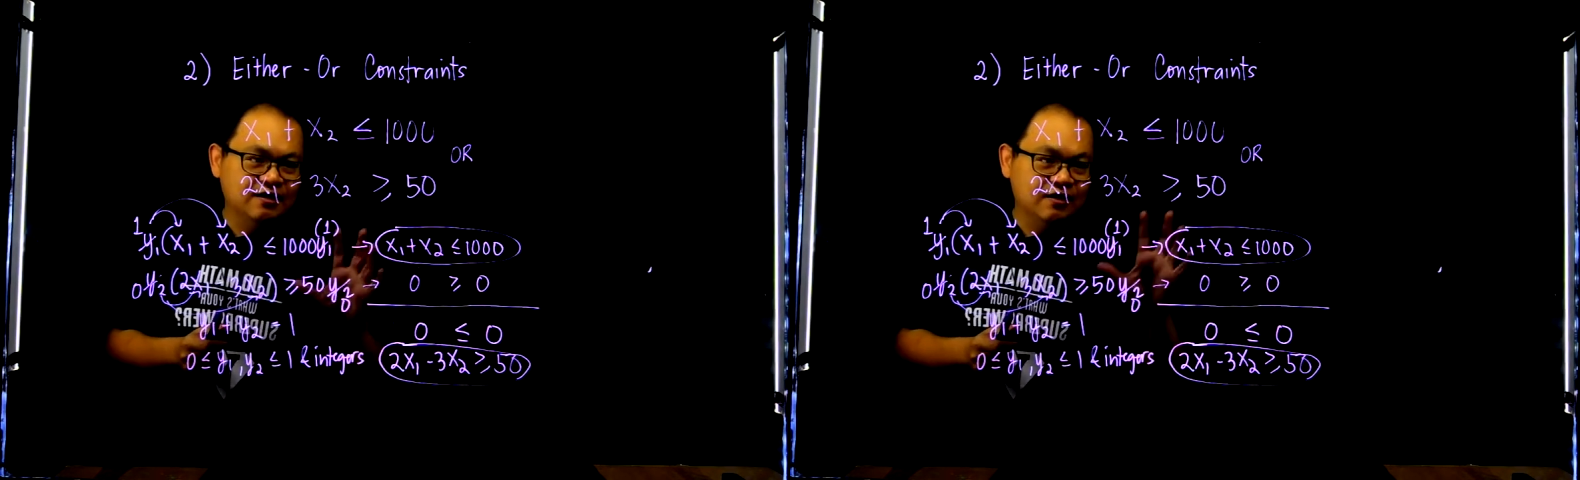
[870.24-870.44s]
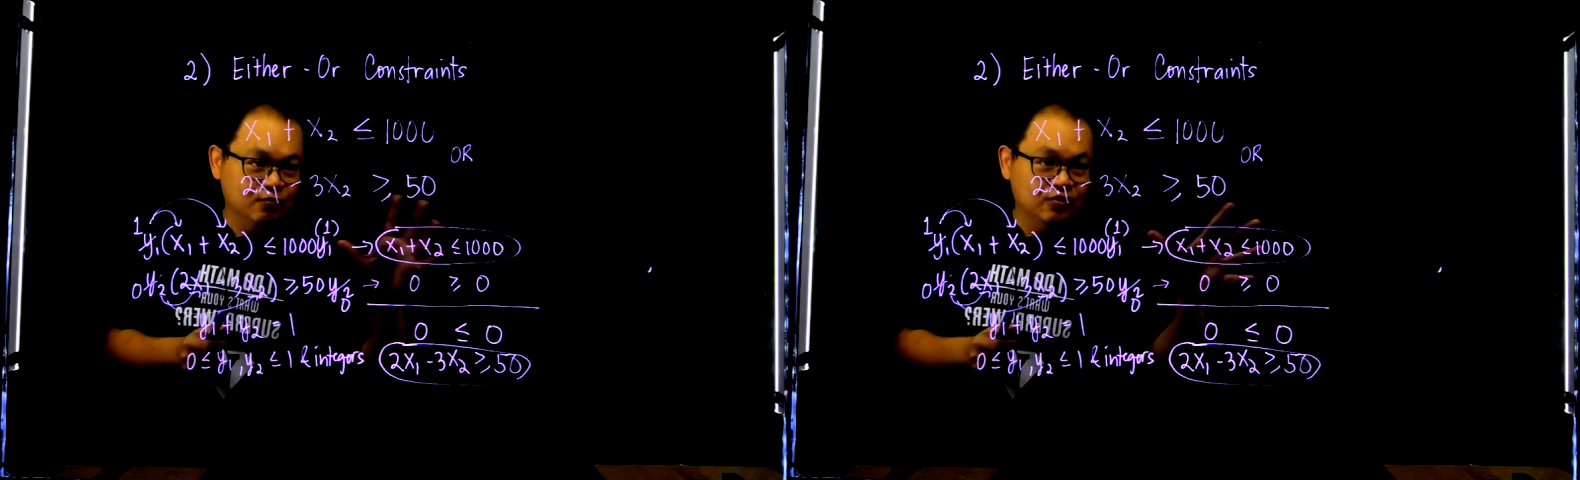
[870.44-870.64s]

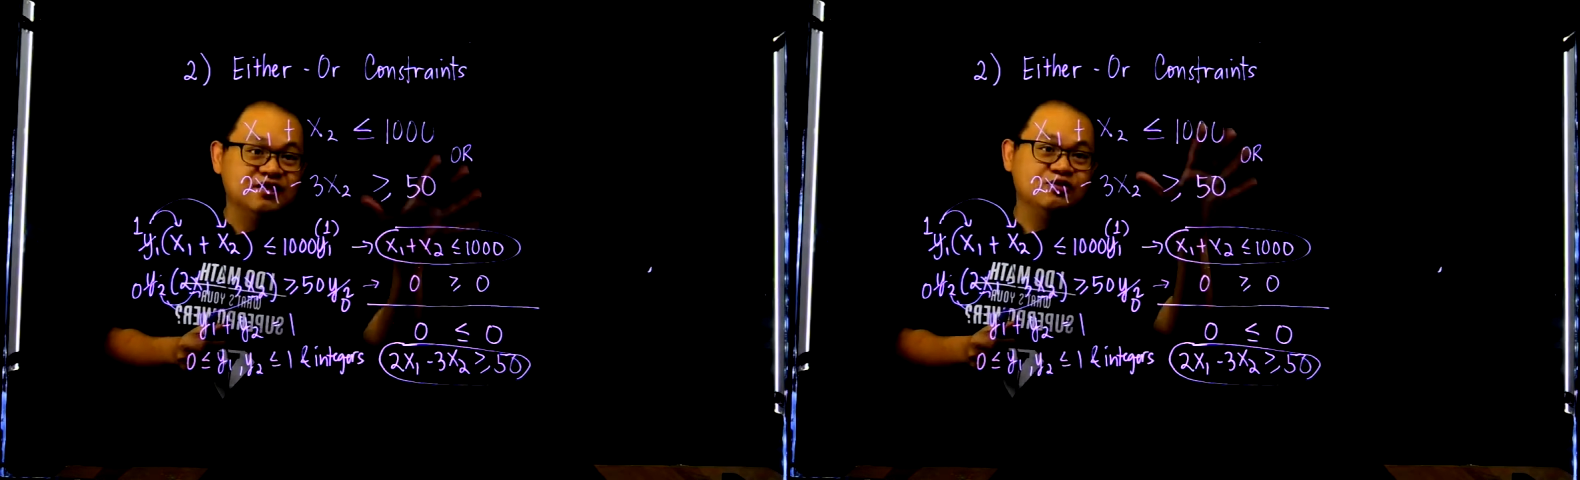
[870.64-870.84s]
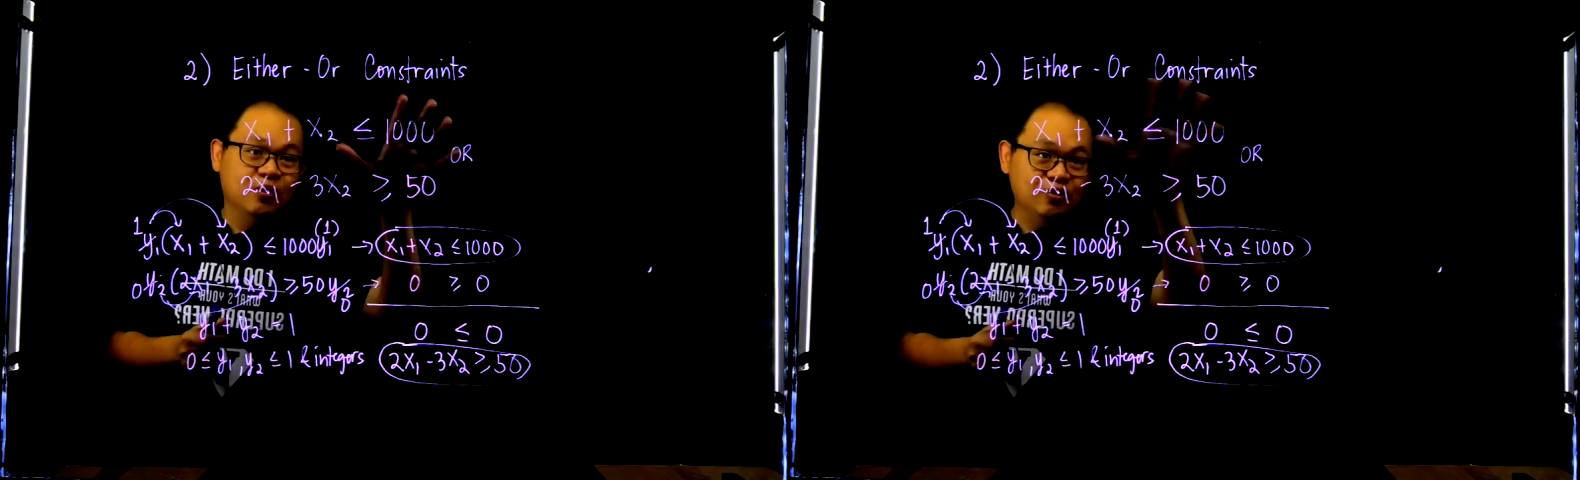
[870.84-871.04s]
which
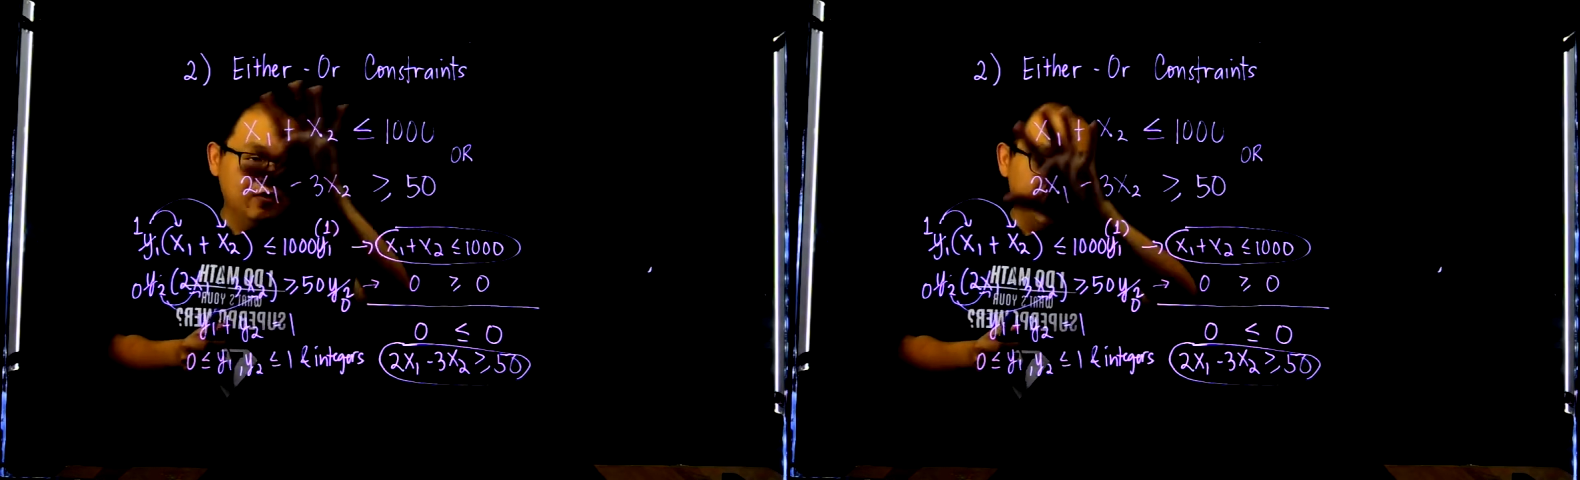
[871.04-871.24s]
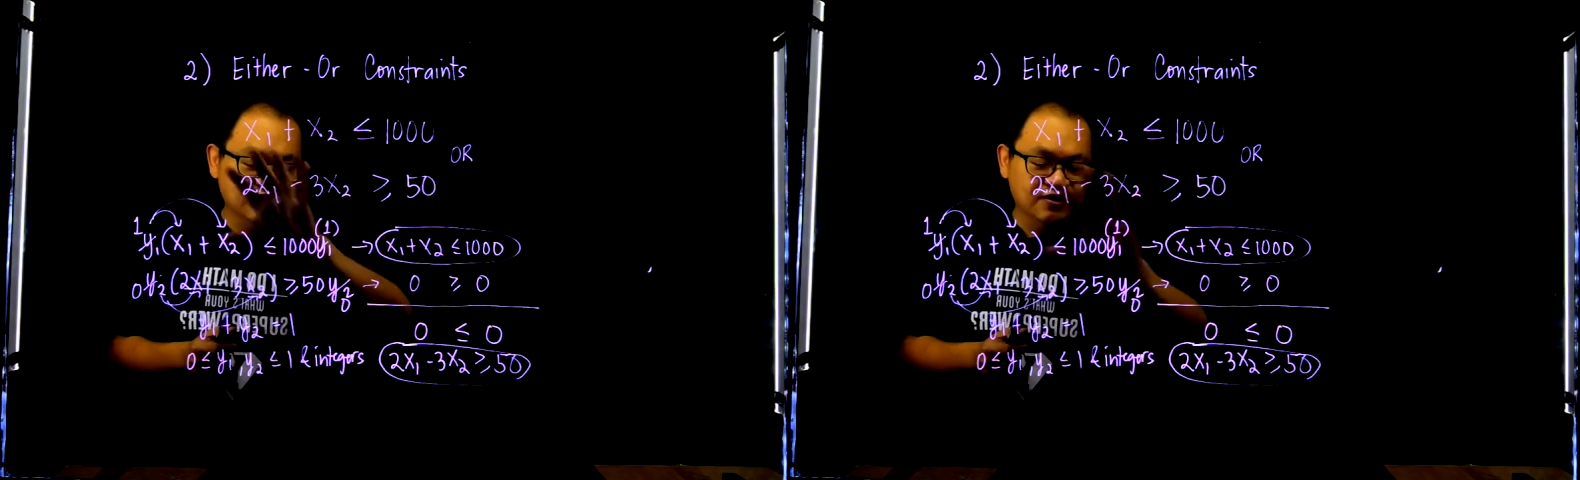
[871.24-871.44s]
is what we
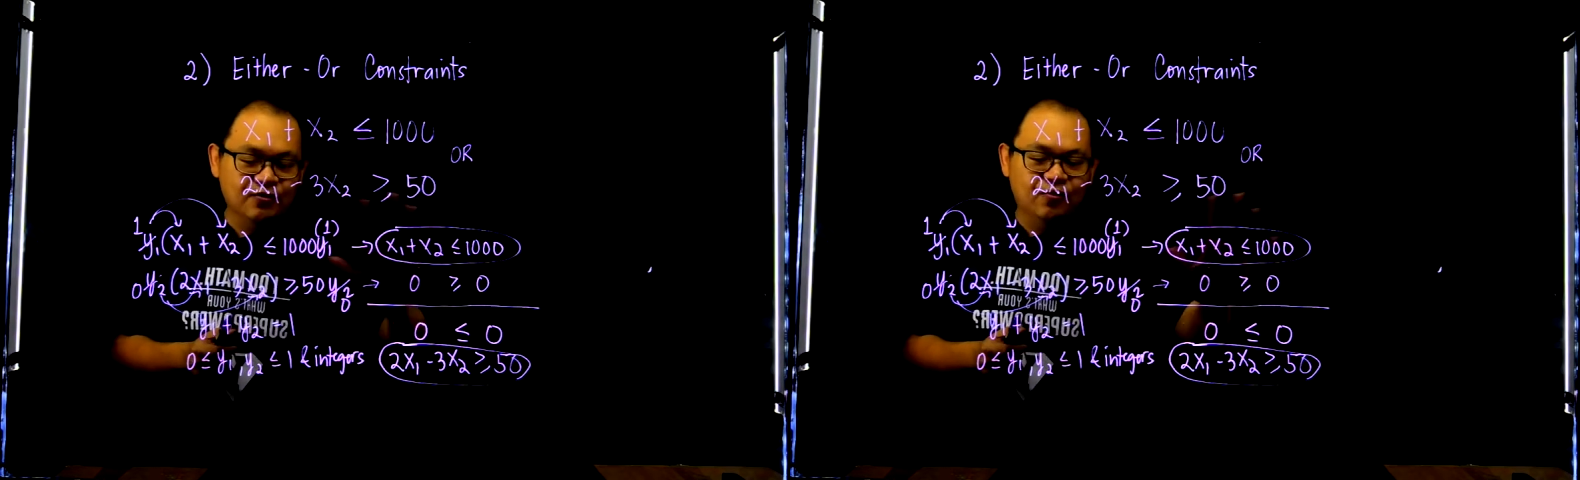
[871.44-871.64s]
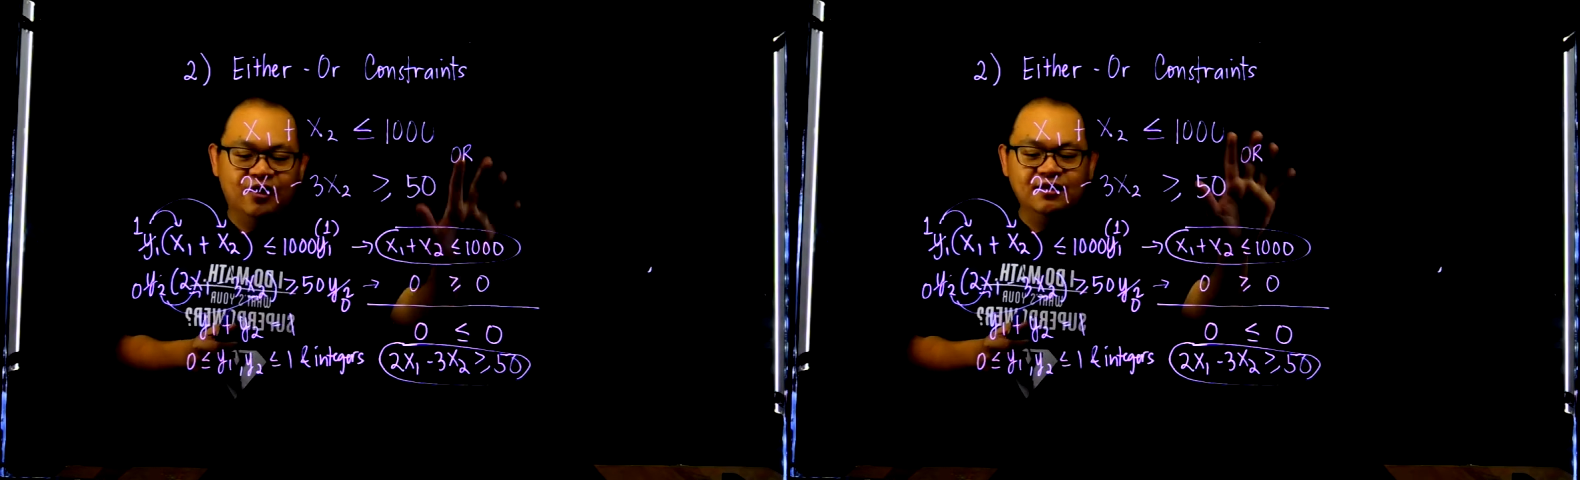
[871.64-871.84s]
actually
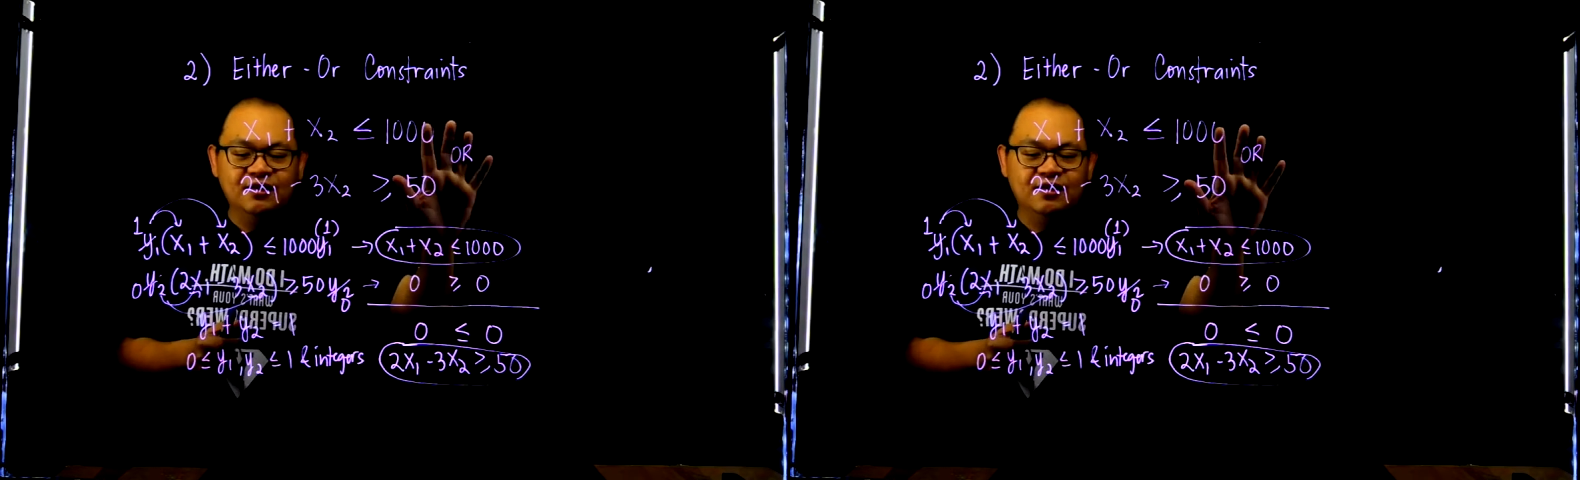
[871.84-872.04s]
want.